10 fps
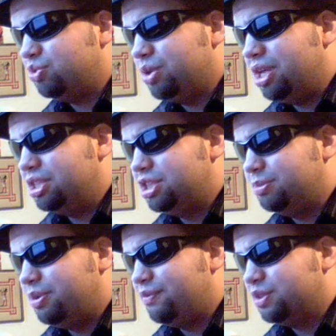who were
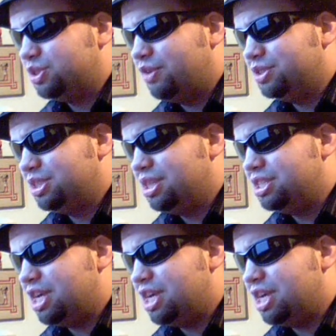eligible for service in the